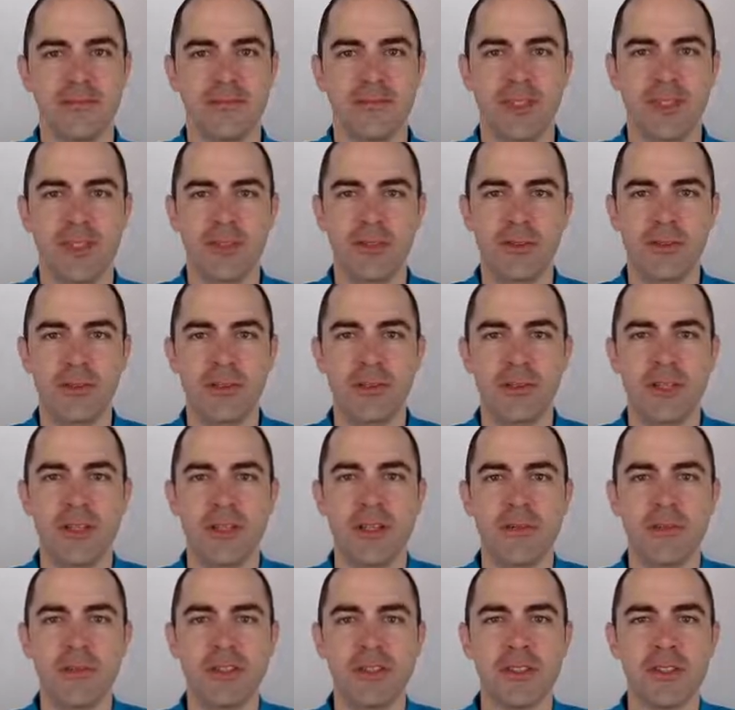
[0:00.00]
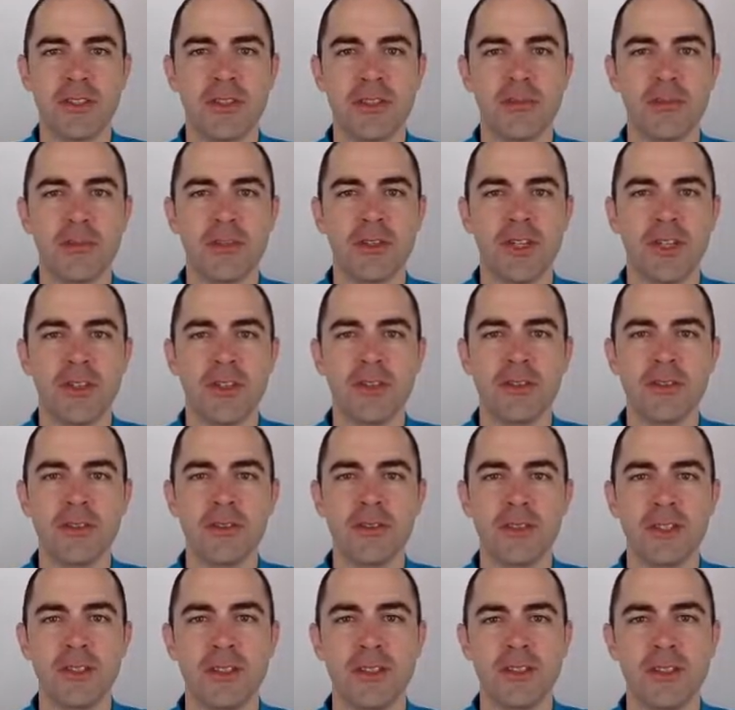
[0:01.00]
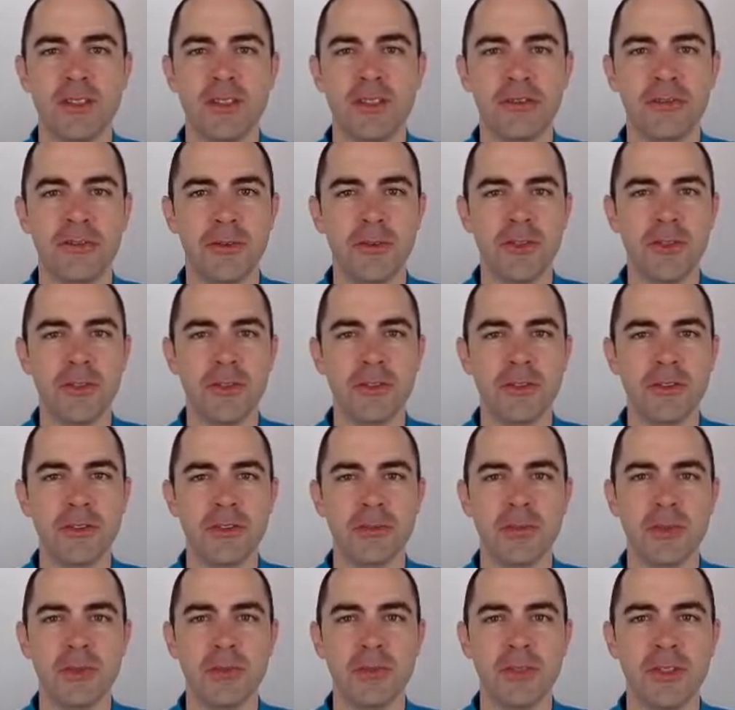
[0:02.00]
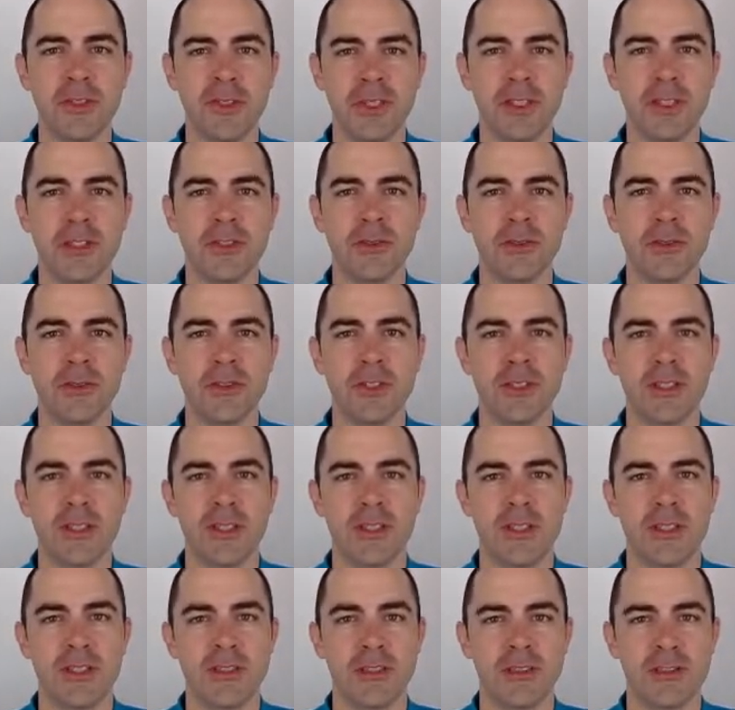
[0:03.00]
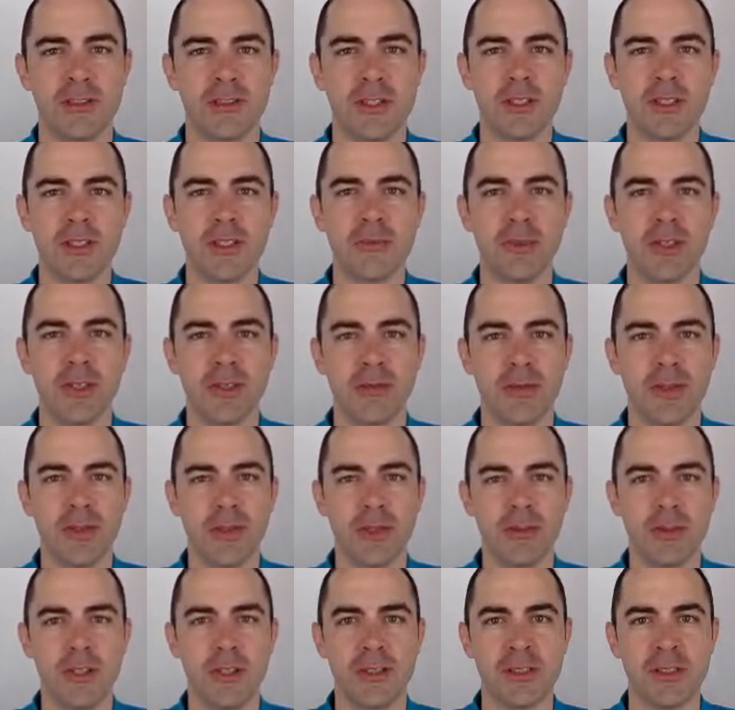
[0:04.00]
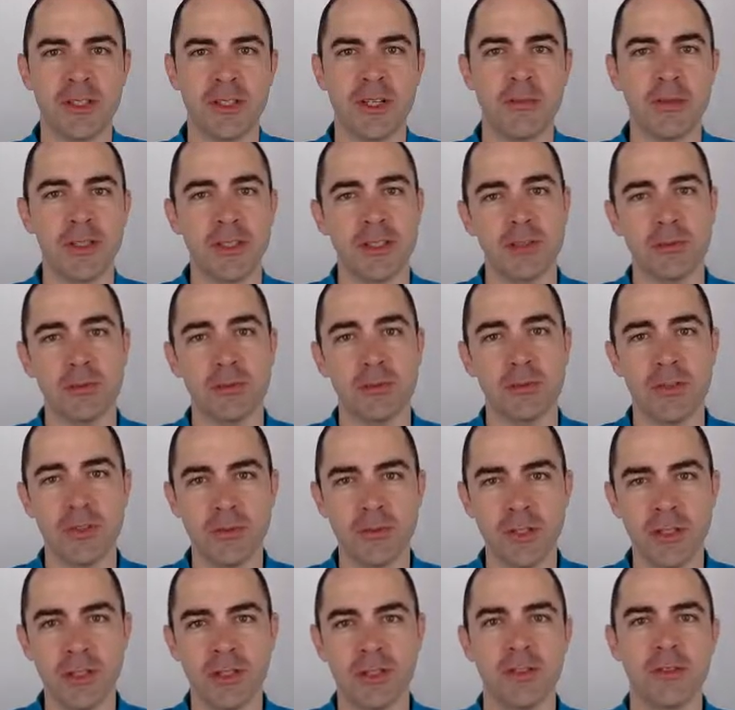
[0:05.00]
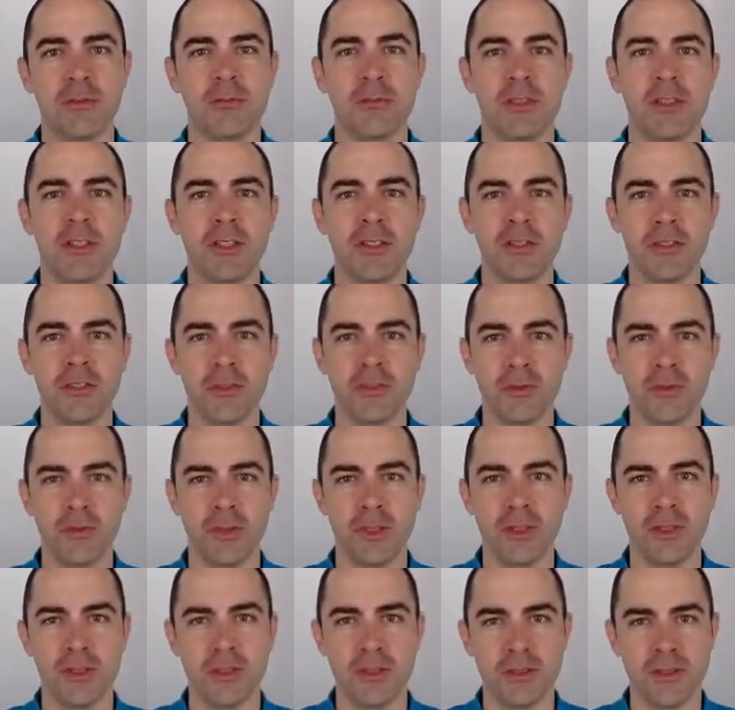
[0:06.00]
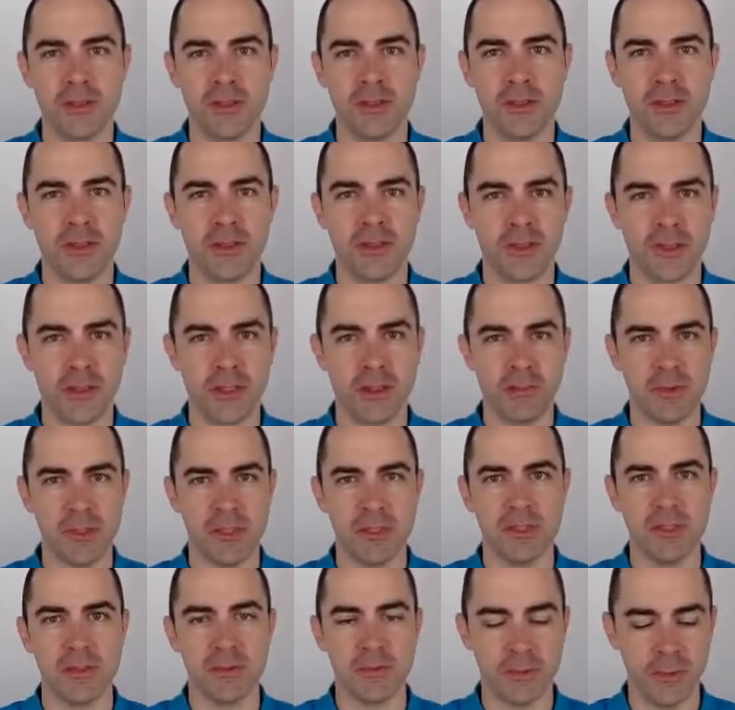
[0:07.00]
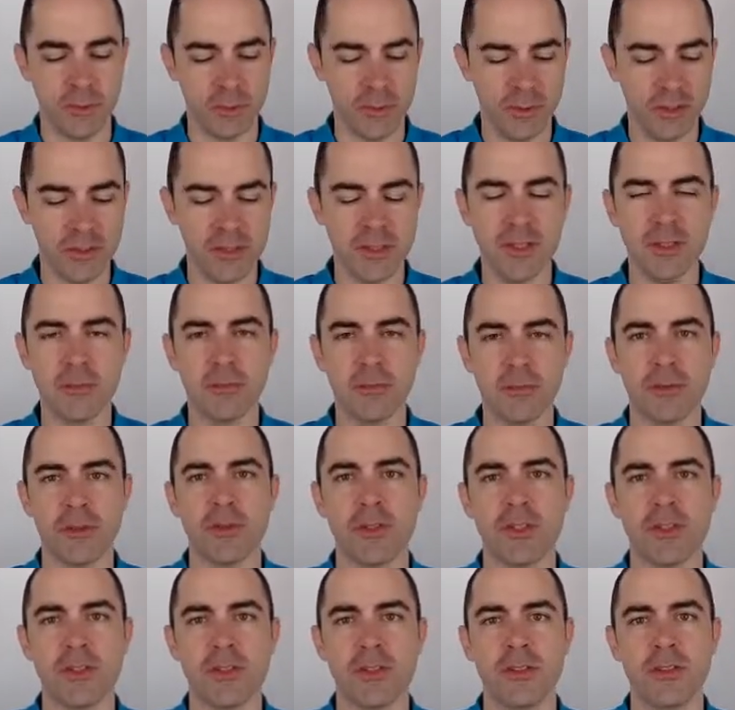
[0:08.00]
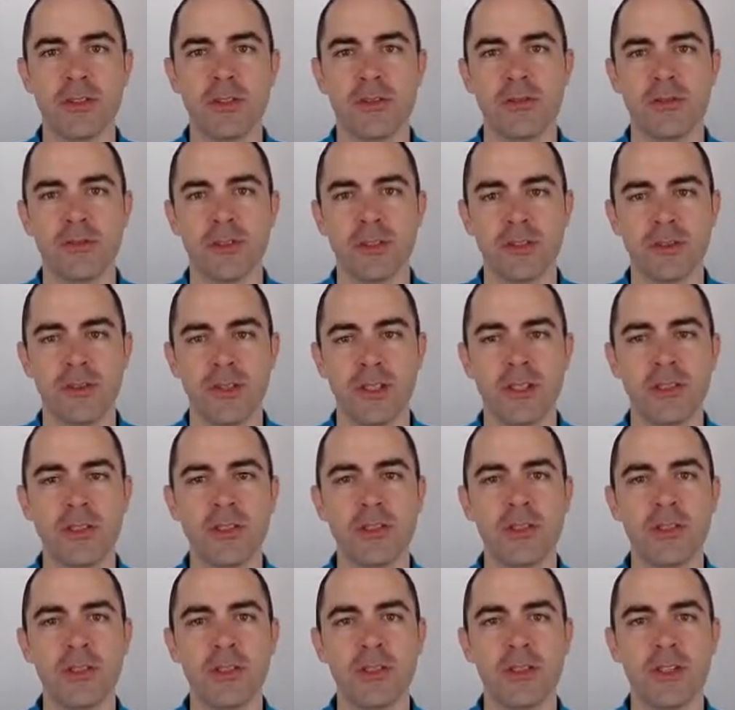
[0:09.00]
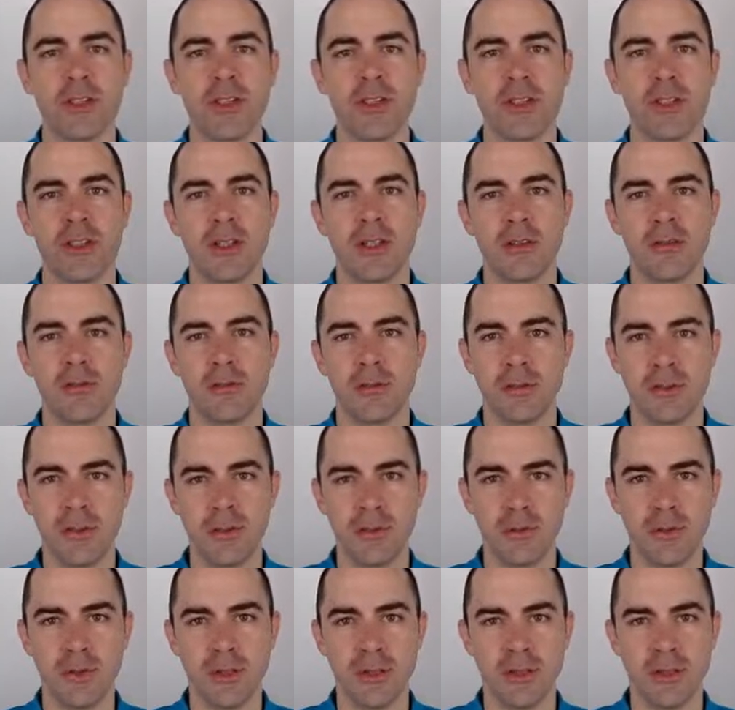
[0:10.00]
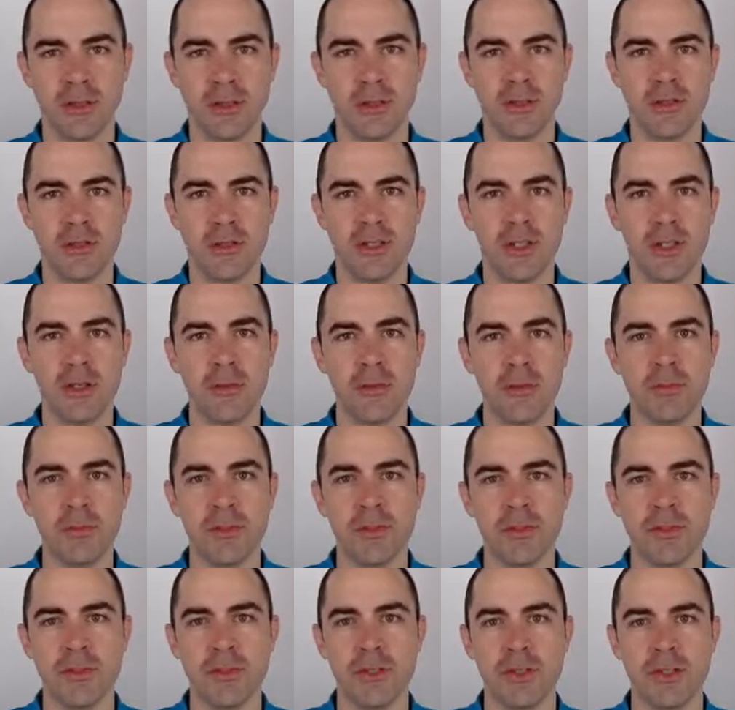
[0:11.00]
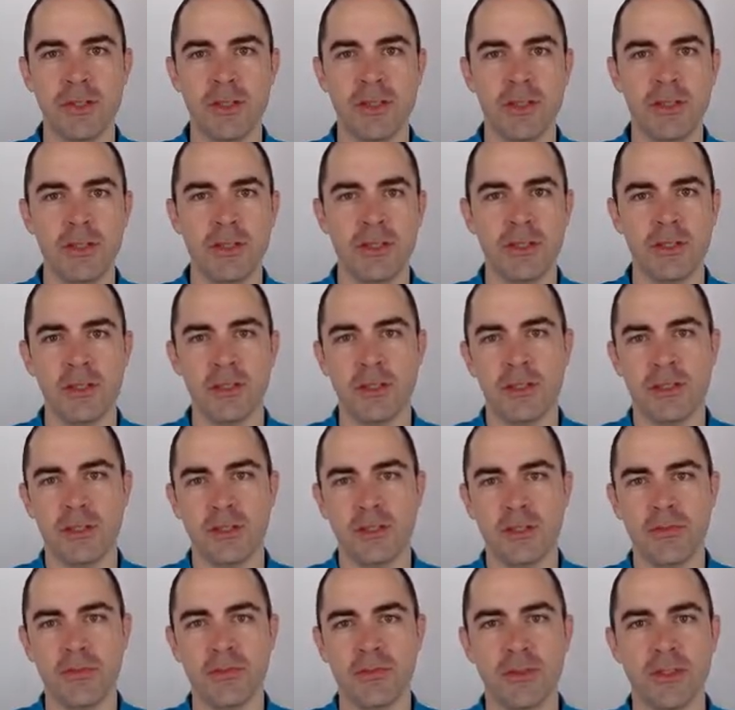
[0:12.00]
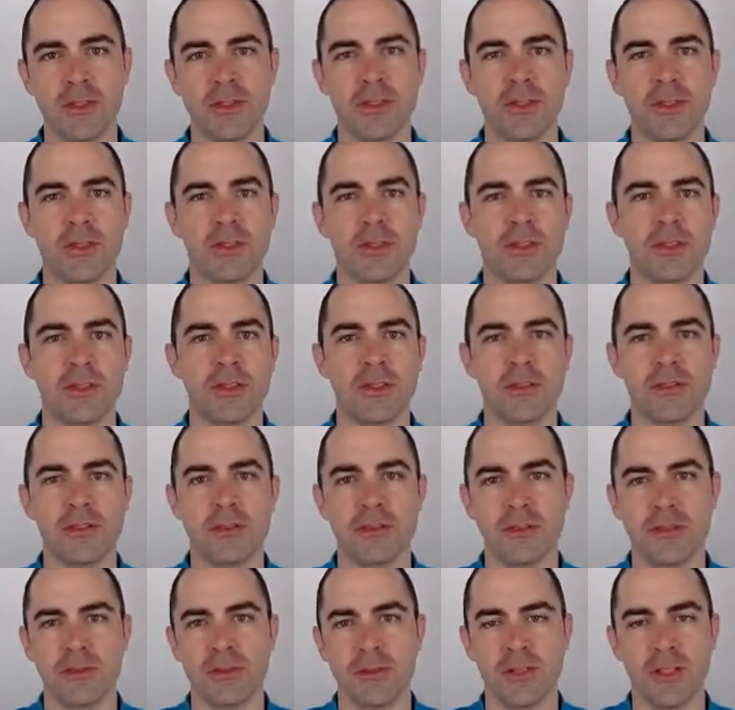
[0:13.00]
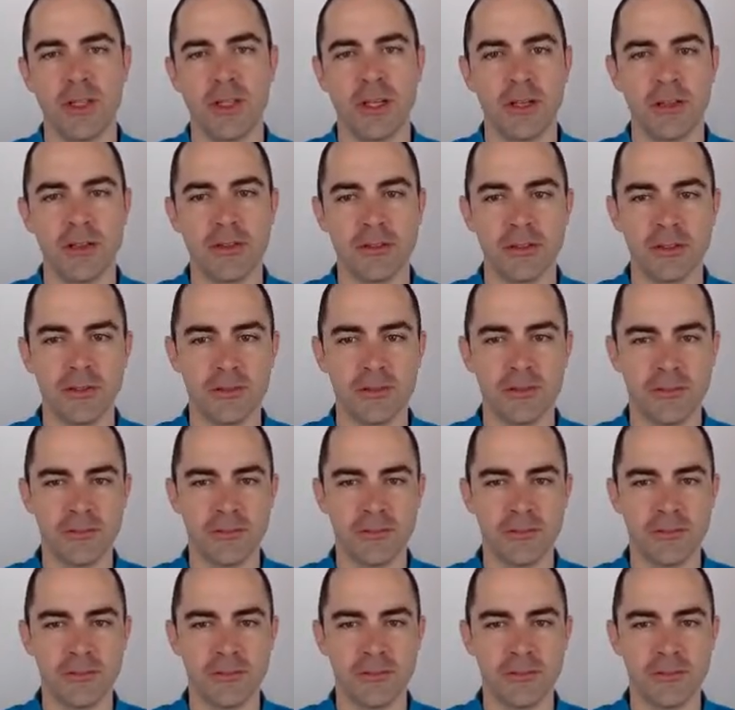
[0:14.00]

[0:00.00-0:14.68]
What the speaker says: Hello, my name is Guillermo Gallego, and in these videos we will take a look at tracking with event-based cameras, possibly in combination with standard cameras. We will see a progression of the trackers for different shapes and different scenarios.